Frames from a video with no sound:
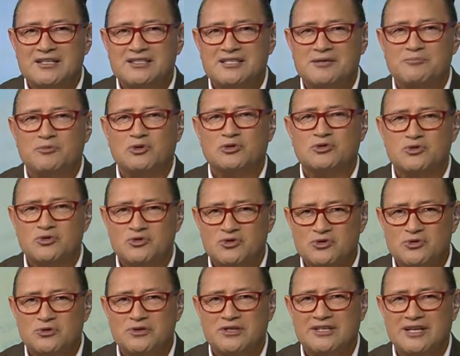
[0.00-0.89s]
Te
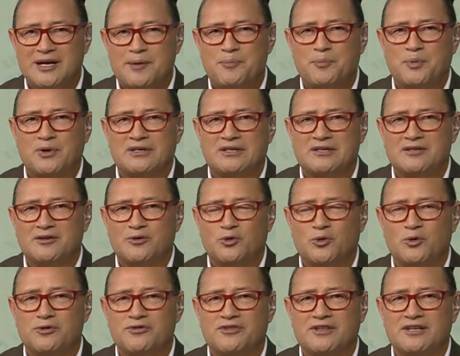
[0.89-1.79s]
Motunui Epa,
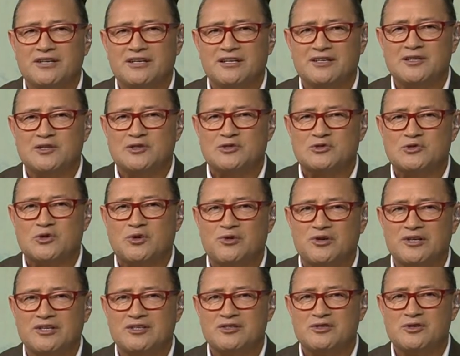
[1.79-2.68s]
author and
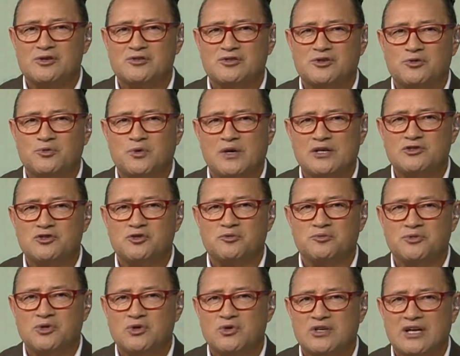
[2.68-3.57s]
historian Dr Rachel
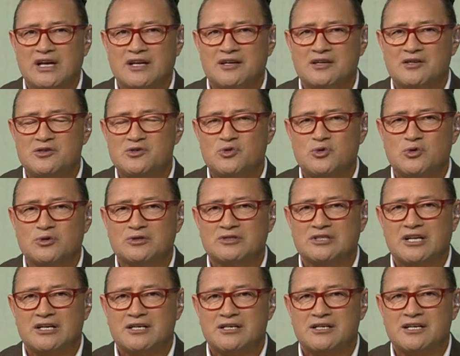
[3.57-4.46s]
Buchanan, no
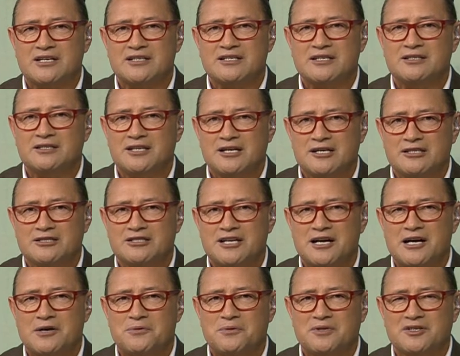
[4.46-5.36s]
Taranaki Te
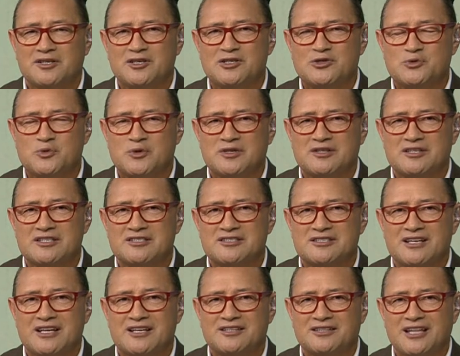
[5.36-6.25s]
Atiawa, is with
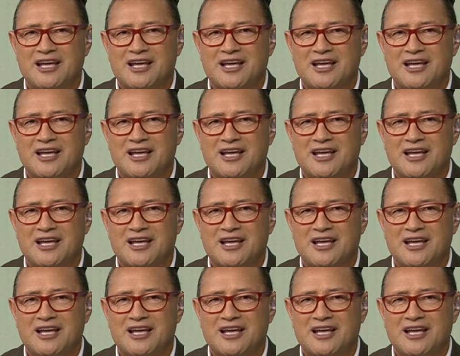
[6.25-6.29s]
us now.